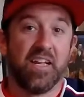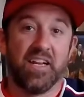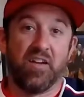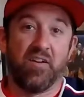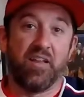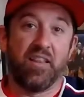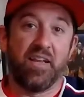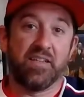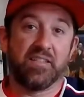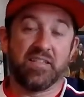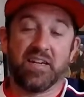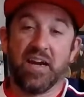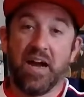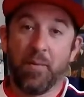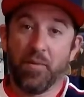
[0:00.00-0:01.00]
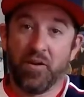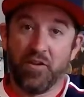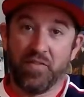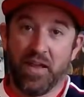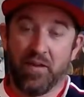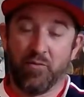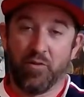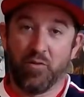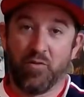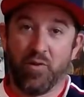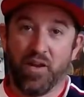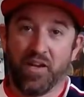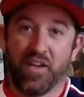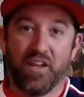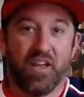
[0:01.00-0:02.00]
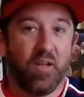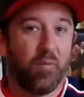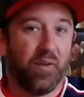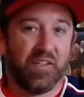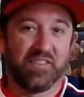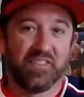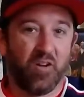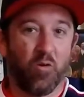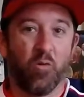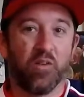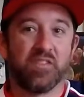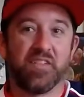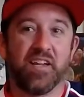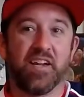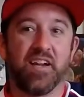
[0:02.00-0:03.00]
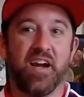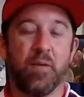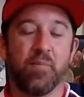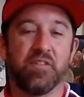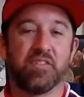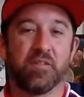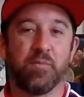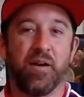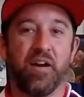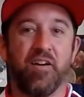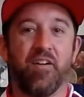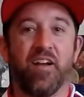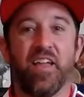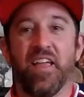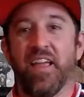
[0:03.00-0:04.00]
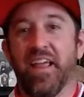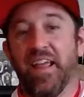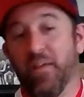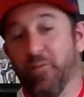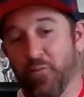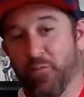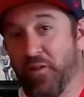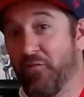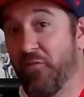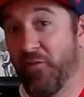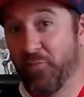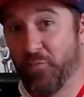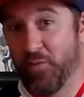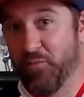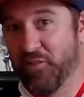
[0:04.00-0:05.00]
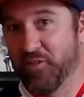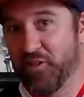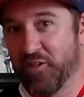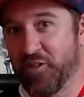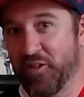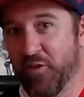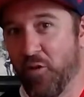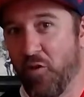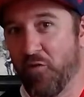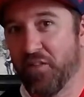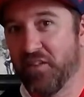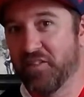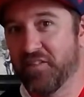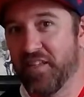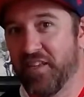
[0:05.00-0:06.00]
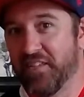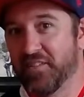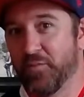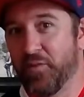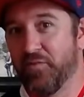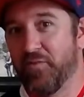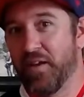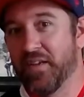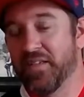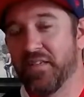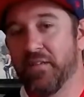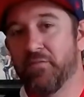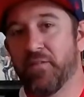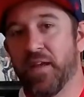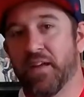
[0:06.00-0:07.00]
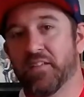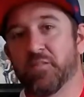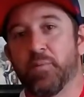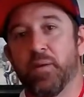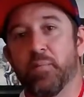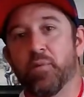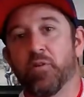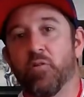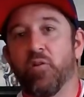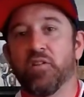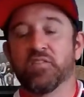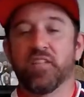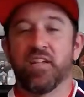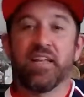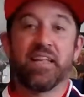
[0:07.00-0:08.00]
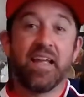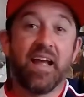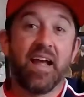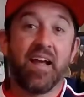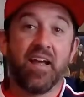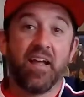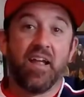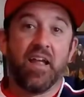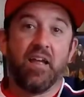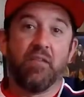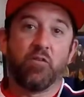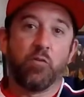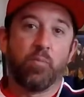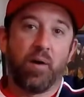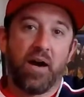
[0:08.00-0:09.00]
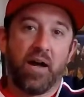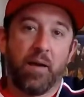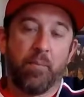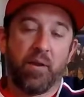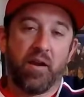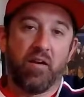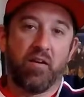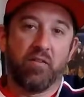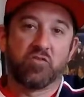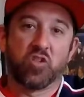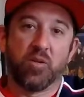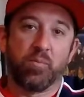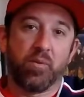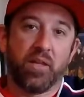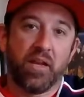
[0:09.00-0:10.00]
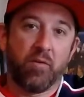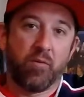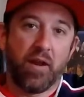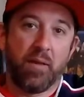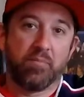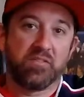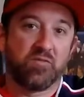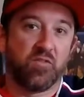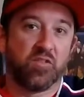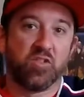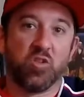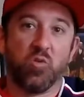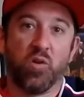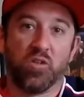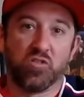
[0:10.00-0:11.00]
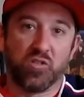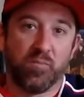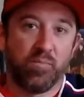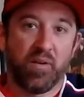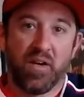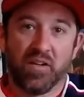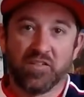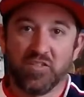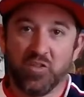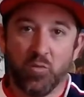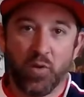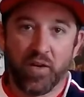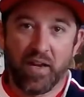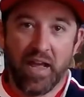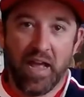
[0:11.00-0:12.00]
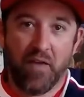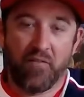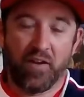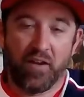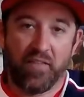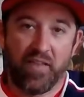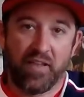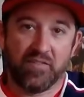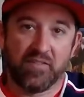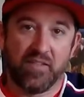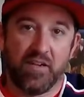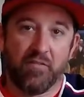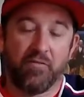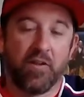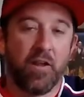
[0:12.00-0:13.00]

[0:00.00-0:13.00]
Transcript: Now I like to comment on that real quick because I always get comments about when we start to go over these things and we find defects. People are always like, yeah, if you bought a pair of AAA reps for 200 bucks, you wouldn't have any of that stuff.